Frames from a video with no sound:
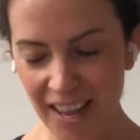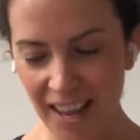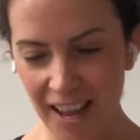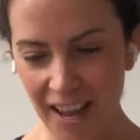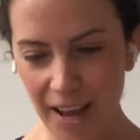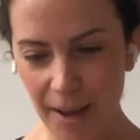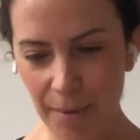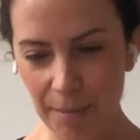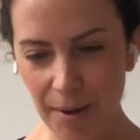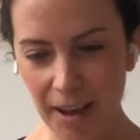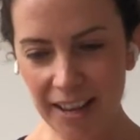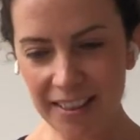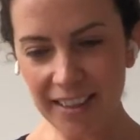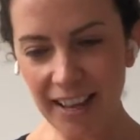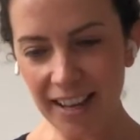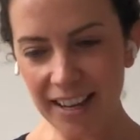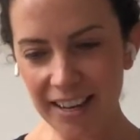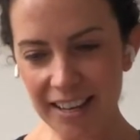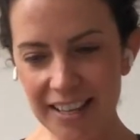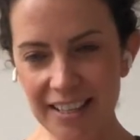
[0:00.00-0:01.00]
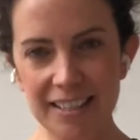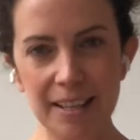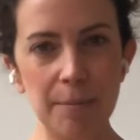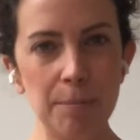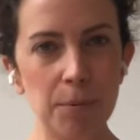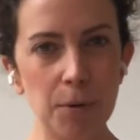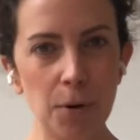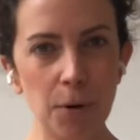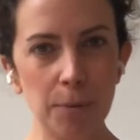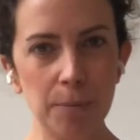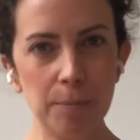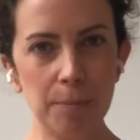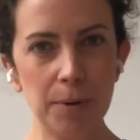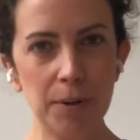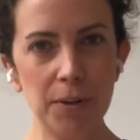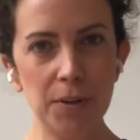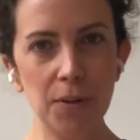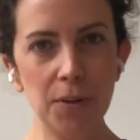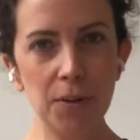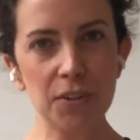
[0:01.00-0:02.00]
And that is important,
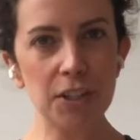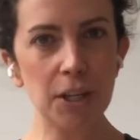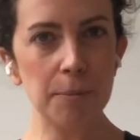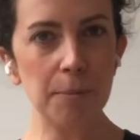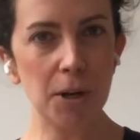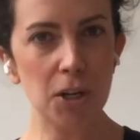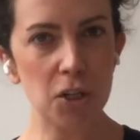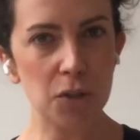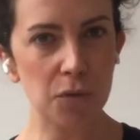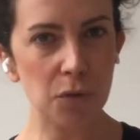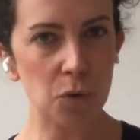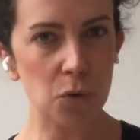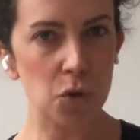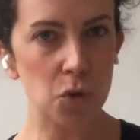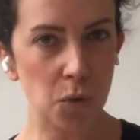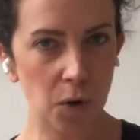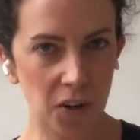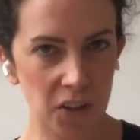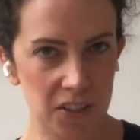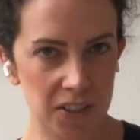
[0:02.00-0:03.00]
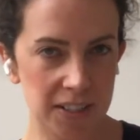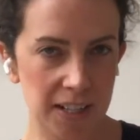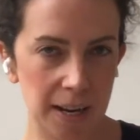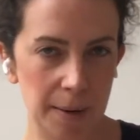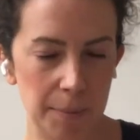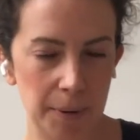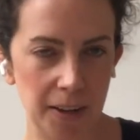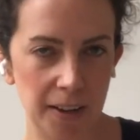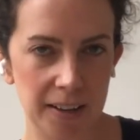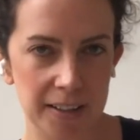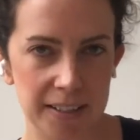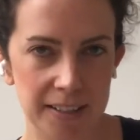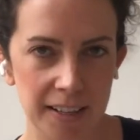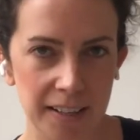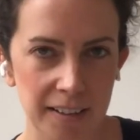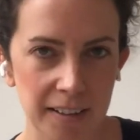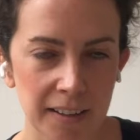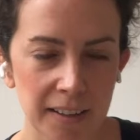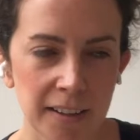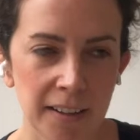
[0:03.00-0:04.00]
but not so much for trunk
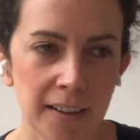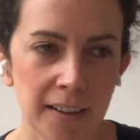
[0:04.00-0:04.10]
stabilization